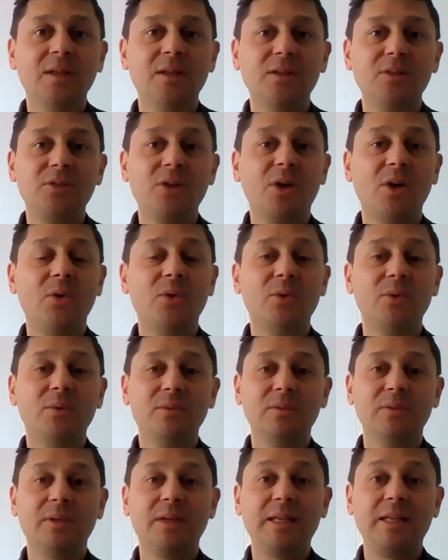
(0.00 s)
So
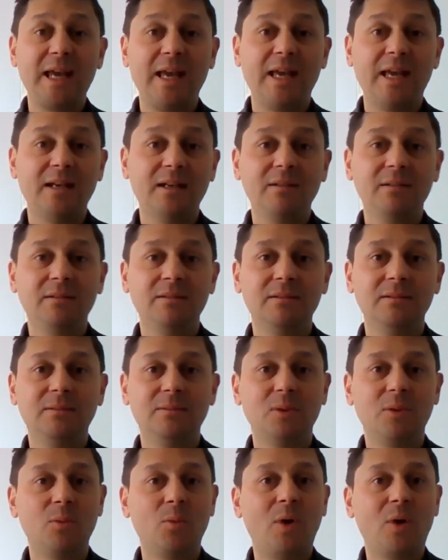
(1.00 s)
again,
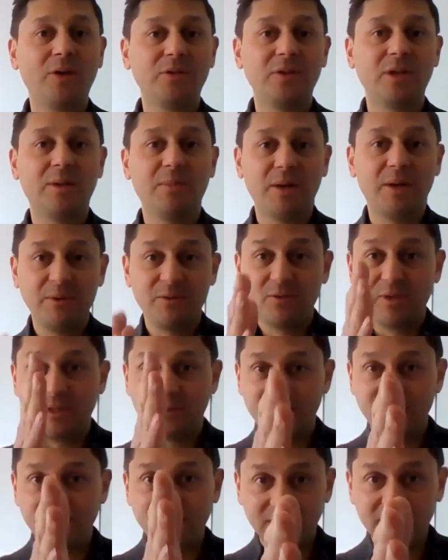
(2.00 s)
whilst I might be really
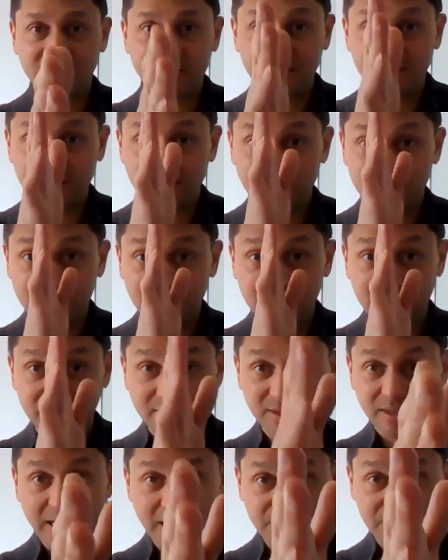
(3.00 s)
fixed and just
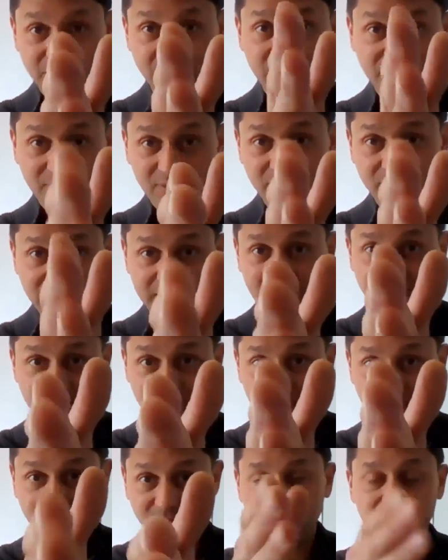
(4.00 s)
have my
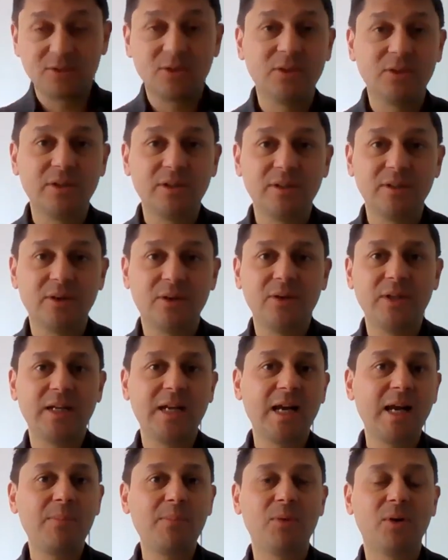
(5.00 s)
attention fixed on the
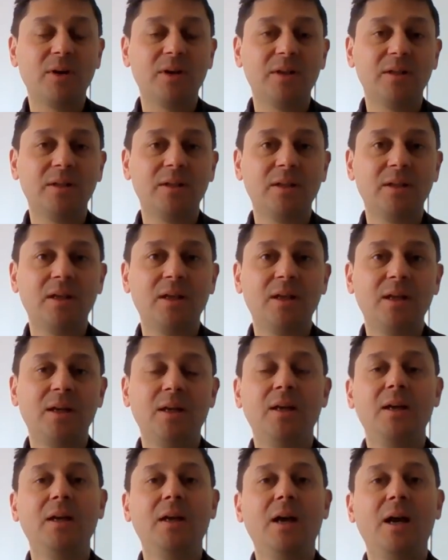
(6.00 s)
camera,
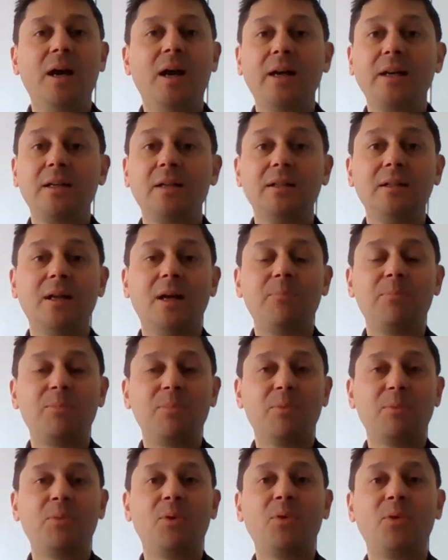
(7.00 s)
I can
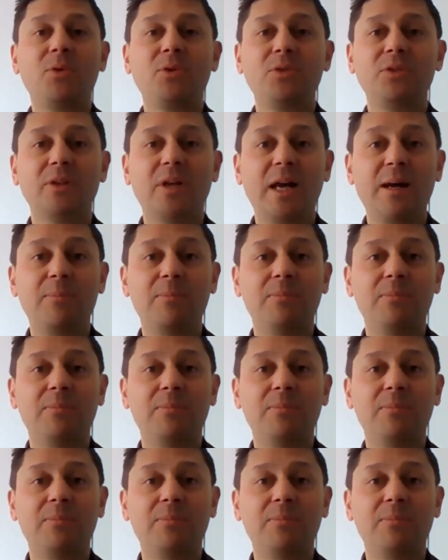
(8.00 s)
apportion